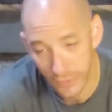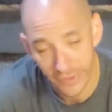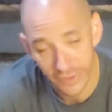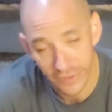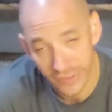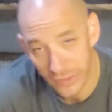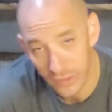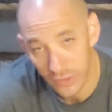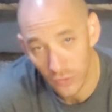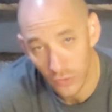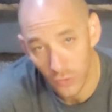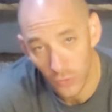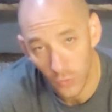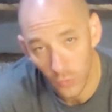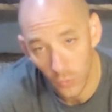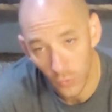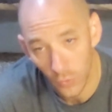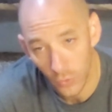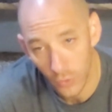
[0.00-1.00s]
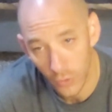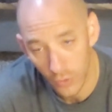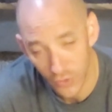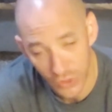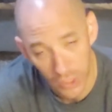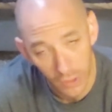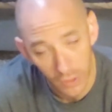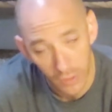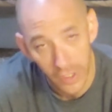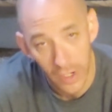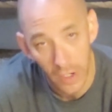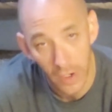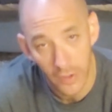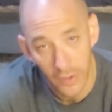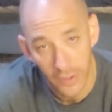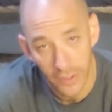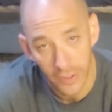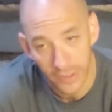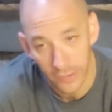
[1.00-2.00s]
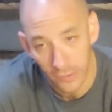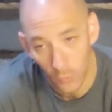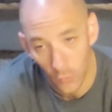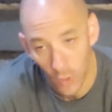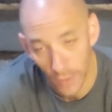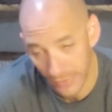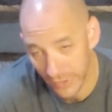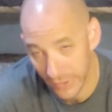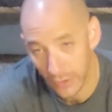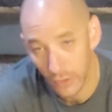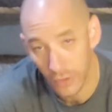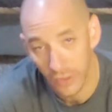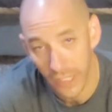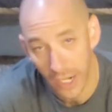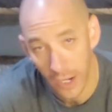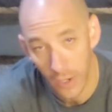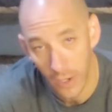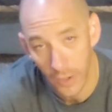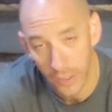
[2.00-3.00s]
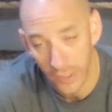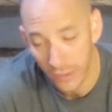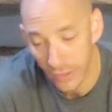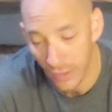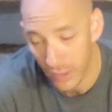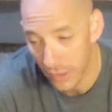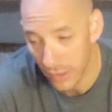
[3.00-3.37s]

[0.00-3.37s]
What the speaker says: this to your general area and the weapon that you're carrying.